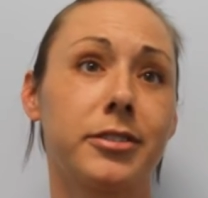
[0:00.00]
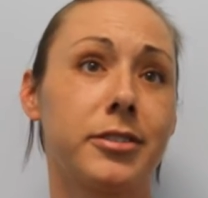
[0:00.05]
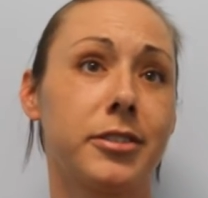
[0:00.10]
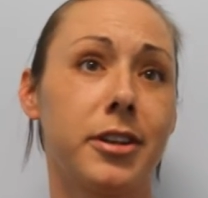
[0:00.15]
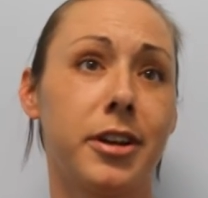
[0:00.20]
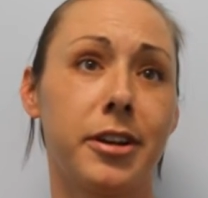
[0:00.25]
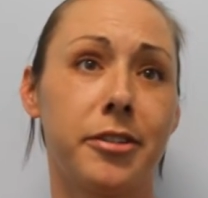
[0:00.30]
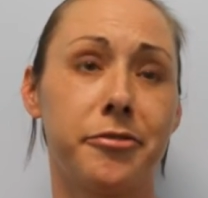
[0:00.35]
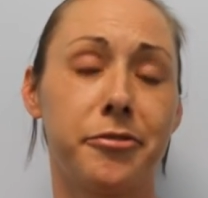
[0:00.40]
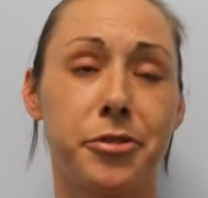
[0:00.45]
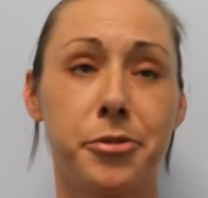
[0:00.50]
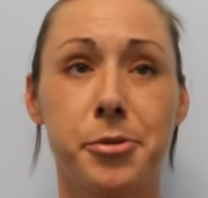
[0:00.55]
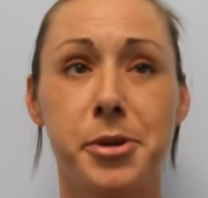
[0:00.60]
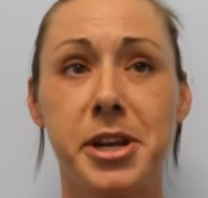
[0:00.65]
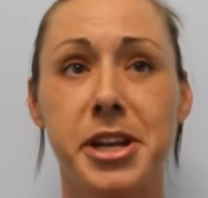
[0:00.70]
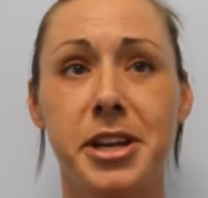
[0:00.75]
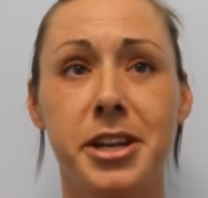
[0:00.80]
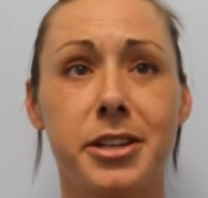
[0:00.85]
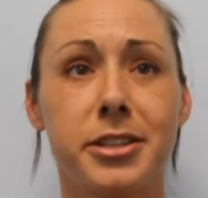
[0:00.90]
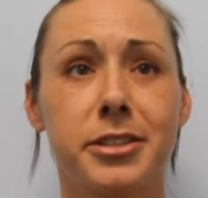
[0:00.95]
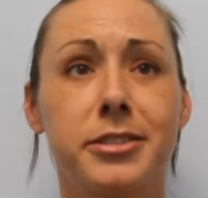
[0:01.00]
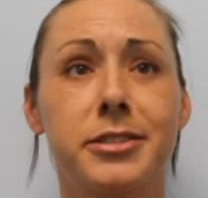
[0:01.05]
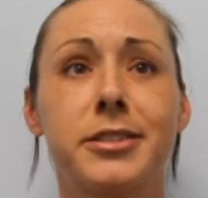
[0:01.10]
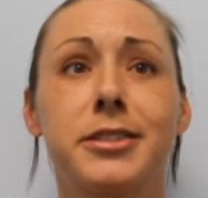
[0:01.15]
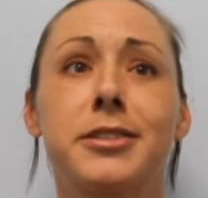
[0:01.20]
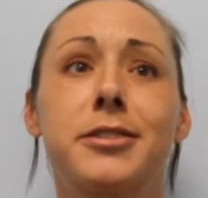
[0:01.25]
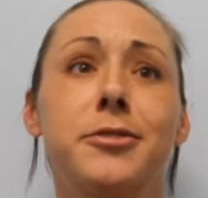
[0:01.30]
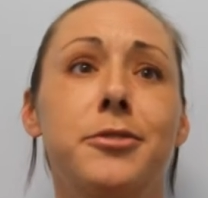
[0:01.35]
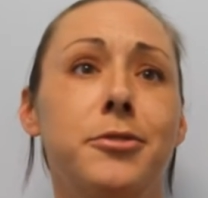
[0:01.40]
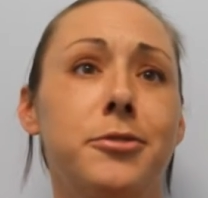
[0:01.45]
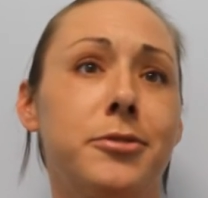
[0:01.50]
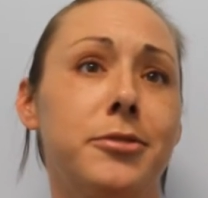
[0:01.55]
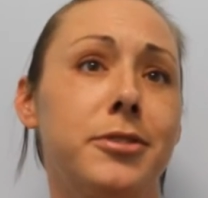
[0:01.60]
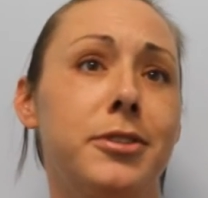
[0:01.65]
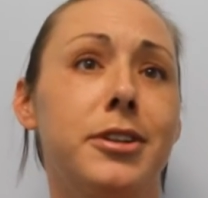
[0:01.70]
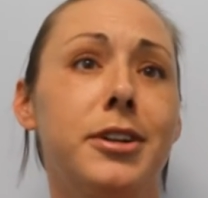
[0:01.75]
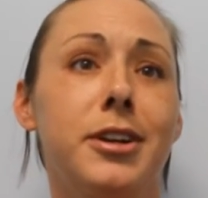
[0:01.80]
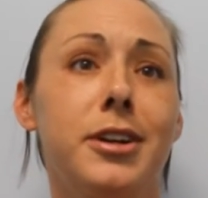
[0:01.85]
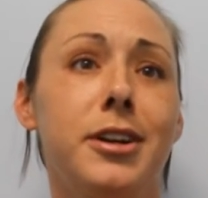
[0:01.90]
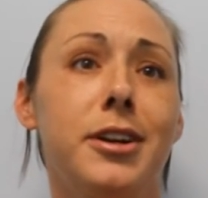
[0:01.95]
I have 3 kids, so
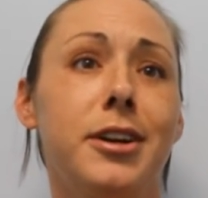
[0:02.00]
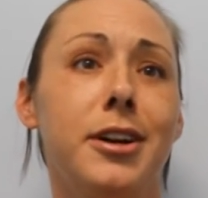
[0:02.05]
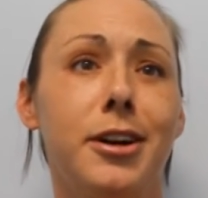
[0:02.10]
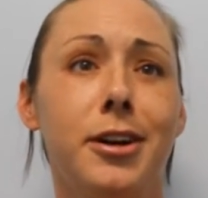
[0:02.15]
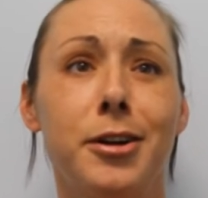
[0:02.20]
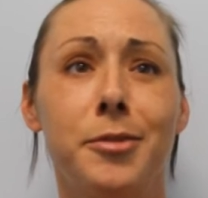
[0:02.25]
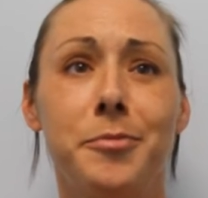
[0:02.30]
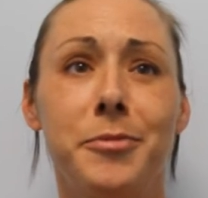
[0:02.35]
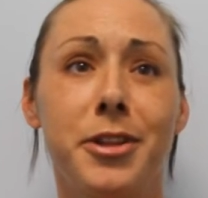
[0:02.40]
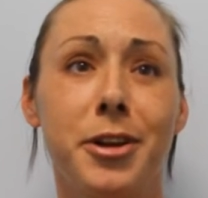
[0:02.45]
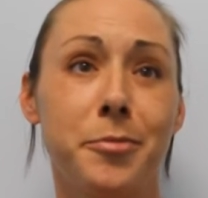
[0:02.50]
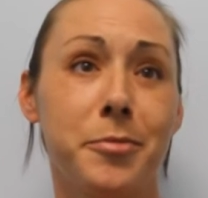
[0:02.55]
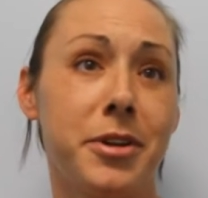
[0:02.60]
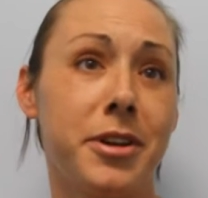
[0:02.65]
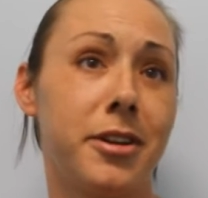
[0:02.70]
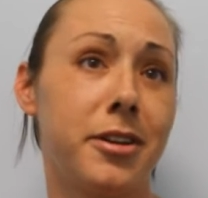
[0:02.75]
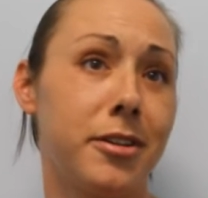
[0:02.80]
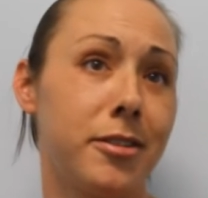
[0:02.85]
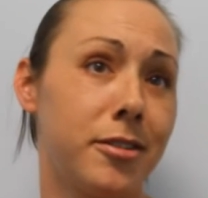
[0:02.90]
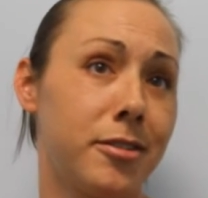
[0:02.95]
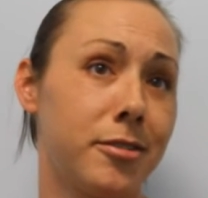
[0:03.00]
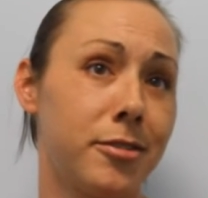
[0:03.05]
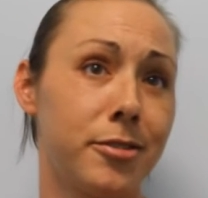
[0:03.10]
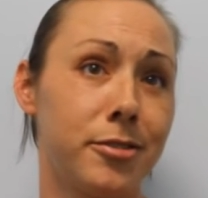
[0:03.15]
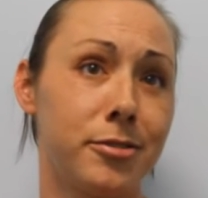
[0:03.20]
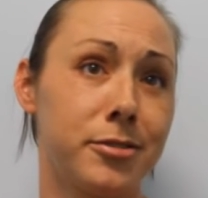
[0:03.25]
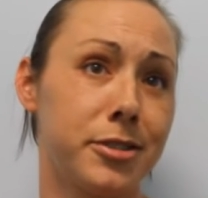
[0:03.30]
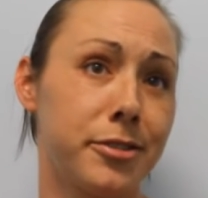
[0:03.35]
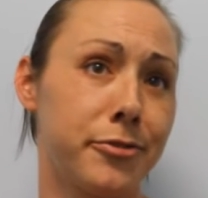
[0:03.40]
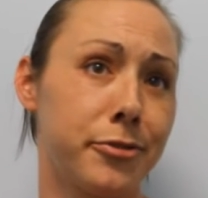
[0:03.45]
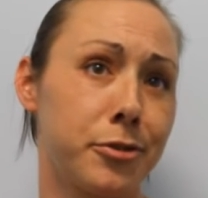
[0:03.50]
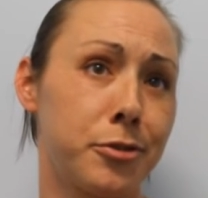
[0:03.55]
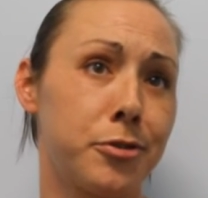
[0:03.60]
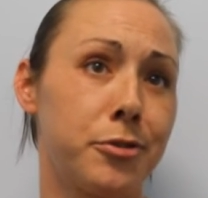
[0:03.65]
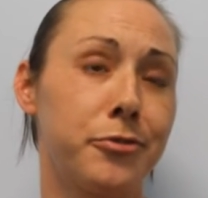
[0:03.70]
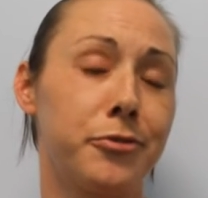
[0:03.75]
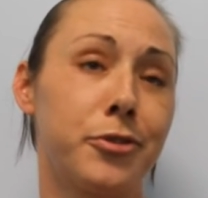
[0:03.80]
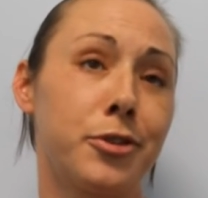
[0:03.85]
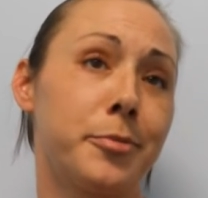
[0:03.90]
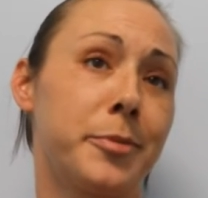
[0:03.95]
that made it a little
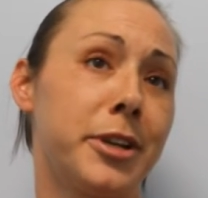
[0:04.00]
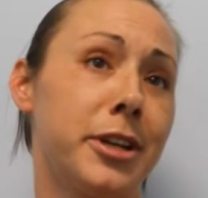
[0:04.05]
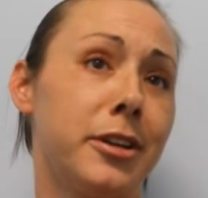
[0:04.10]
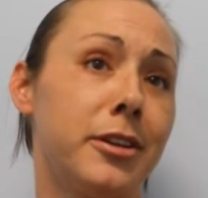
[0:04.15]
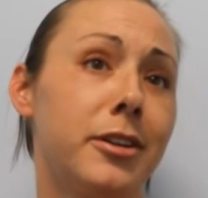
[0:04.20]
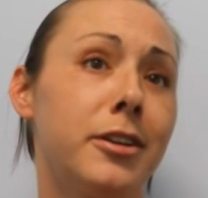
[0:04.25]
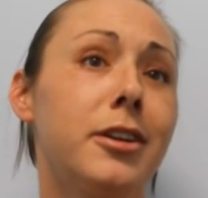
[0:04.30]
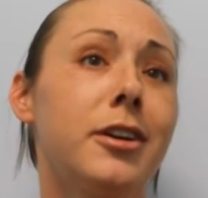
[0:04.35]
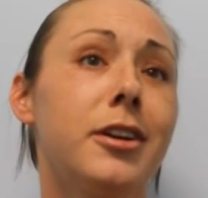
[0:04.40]
difficult for me.